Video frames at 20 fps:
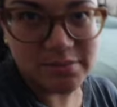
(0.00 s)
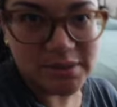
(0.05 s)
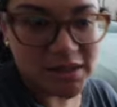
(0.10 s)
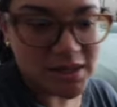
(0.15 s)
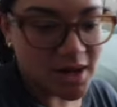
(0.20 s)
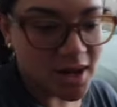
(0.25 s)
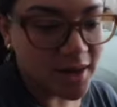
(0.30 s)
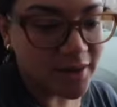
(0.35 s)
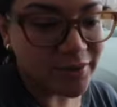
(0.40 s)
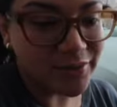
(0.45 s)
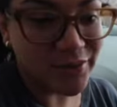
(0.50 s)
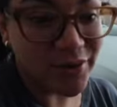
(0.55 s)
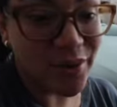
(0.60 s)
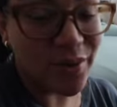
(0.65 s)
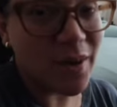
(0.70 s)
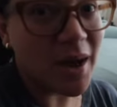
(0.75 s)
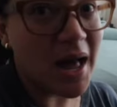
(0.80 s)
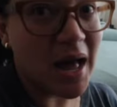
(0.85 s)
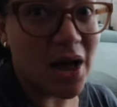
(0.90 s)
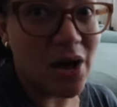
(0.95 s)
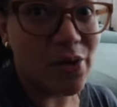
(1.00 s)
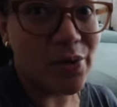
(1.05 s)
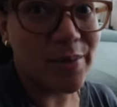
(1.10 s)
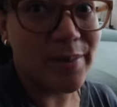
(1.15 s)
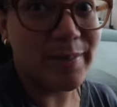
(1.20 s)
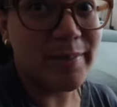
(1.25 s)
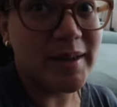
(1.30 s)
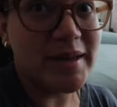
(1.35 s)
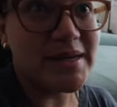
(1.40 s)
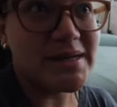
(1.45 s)
me i don't know how
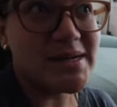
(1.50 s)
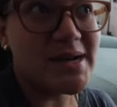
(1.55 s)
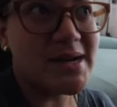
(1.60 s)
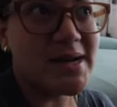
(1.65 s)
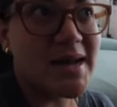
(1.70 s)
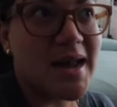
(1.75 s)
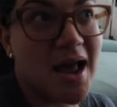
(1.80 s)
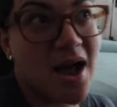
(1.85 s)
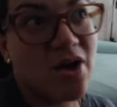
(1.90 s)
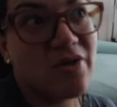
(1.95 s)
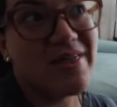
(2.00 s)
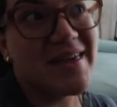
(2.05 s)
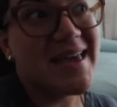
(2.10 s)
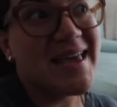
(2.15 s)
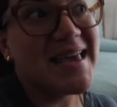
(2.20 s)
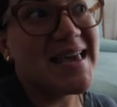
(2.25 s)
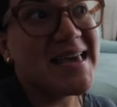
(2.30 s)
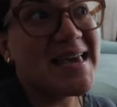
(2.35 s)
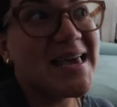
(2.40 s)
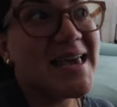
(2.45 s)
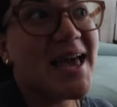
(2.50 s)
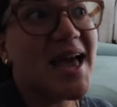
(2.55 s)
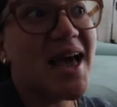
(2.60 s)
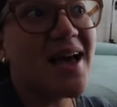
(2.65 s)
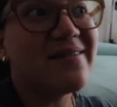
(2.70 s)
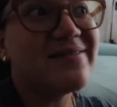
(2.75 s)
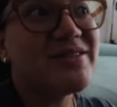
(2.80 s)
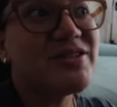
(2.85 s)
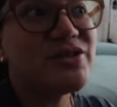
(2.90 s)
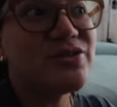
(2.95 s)
but now that he
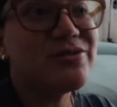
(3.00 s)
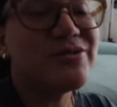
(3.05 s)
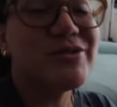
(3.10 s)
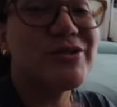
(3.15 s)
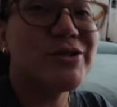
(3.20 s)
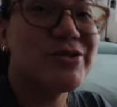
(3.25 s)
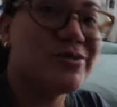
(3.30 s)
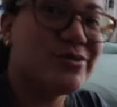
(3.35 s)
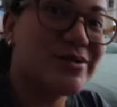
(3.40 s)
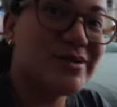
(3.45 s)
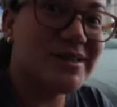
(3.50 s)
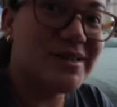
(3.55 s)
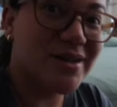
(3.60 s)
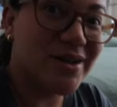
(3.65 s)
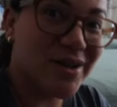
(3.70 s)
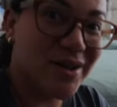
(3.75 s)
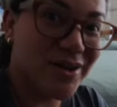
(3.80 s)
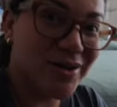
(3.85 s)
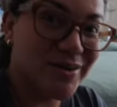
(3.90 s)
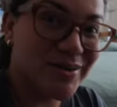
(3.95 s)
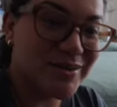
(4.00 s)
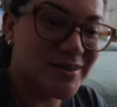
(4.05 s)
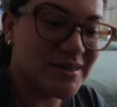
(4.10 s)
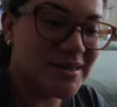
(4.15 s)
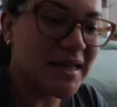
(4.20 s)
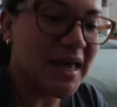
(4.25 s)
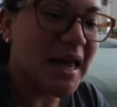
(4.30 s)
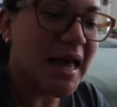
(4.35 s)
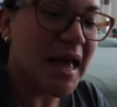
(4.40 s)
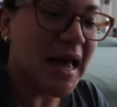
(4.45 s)
have to choose the
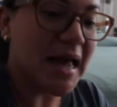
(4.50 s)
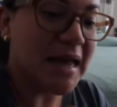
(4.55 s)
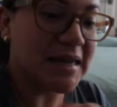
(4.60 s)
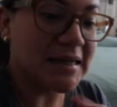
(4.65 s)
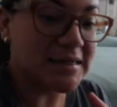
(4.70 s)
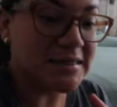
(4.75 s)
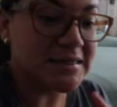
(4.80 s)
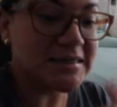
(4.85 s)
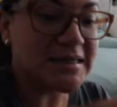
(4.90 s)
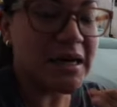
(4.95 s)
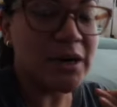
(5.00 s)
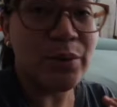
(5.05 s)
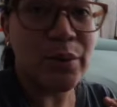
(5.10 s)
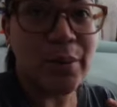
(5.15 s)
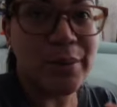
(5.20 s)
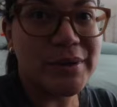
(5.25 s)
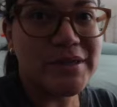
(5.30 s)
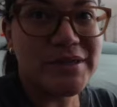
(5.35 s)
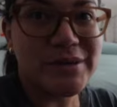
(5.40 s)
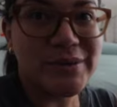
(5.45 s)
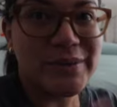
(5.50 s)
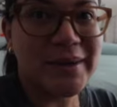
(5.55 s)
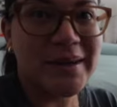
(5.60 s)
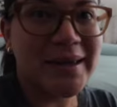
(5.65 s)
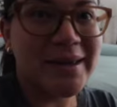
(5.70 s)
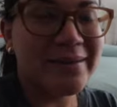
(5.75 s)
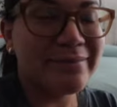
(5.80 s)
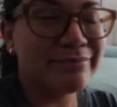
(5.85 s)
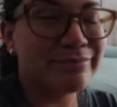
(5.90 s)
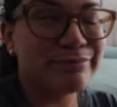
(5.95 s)
clothes at least that's what we're
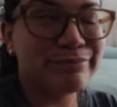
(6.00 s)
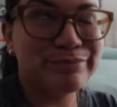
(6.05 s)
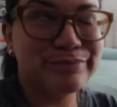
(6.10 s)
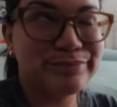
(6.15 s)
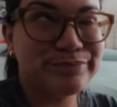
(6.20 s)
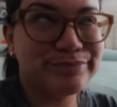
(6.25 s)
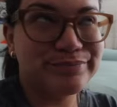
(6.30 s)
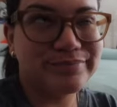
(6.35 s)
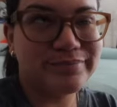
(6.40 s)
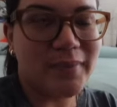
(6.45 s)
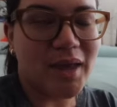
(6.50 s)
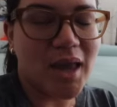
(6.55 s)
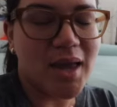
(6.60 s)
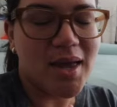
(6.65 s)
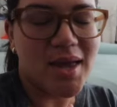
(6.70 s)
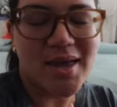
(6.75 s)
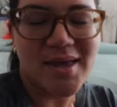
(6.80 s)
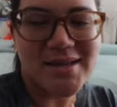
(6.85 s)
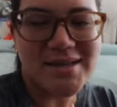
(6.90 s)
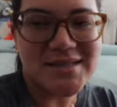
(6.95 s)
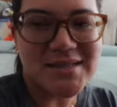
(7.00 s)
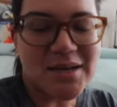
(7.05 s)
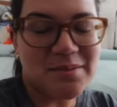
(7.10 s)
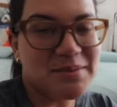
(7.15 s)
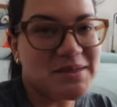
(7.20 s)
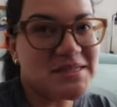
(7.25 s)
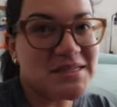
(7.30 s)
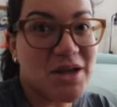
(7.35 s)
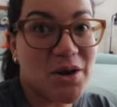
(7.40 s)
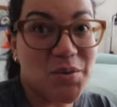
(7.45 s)
doing
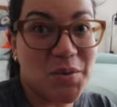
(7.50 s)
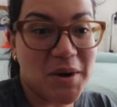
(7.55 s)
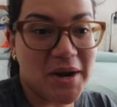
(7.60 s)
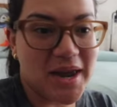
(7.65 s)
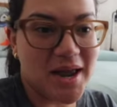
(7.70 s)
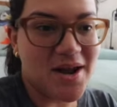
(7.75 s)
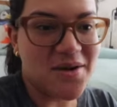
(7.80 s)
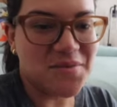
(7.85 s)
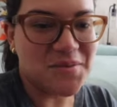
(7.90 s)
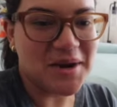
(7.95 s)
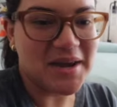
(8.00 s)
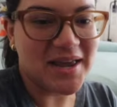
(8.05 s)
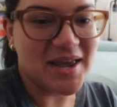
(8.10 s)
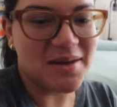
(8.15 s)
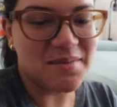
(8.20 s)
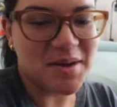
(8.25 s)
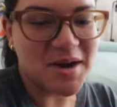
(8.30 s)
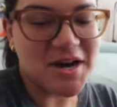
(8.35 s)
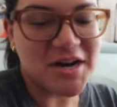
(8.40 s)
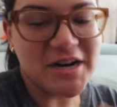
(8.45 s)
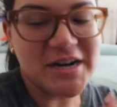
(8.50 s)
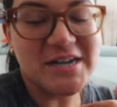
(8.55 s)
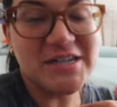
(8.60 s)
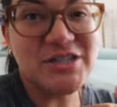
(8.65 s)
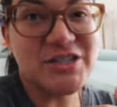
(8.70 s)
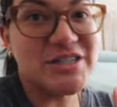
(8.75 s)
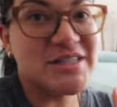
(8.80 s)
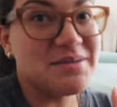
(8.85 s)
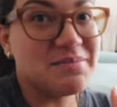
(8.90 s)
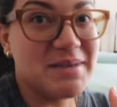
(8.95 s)
something's not working and when I came here it's
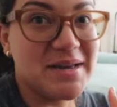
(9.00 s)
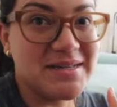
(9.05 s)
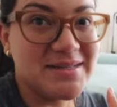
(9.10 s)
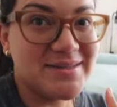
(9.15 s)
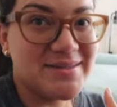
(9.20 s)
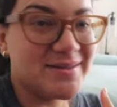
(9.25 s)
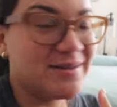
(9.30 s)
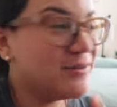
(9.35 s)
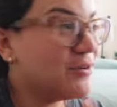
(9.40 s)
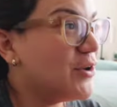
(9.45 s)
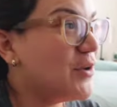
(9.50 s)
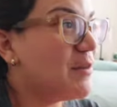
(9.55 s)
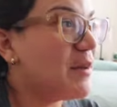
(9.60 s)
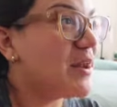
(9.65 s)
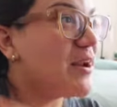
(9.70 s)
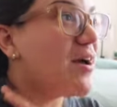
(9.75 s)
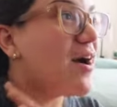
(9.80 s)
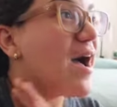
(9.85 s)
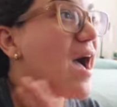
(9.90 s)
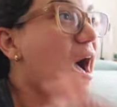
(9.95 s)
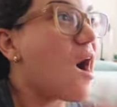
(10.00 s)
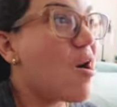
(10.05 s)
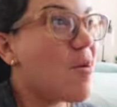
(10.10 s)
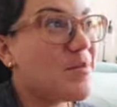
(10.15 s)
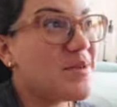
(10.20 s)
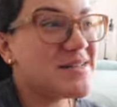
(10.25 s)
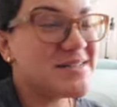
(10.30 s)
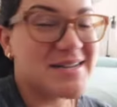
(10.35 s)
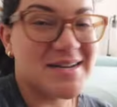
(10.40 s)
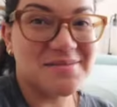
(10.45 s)
just a mess no matter how
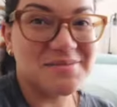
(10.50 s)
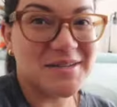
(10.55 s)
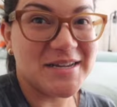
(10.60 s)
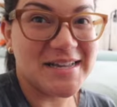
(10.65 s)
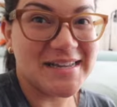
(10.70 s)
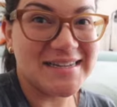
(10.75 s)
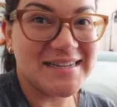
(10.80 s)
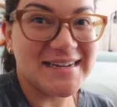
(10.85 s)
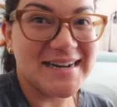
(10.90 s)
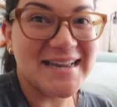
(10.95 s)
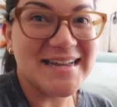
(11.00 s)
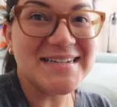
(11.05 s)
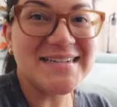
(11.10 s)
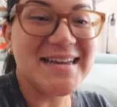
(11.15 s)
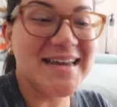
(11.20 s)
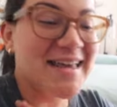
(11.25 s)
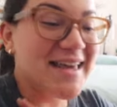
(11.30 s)
many times I clean it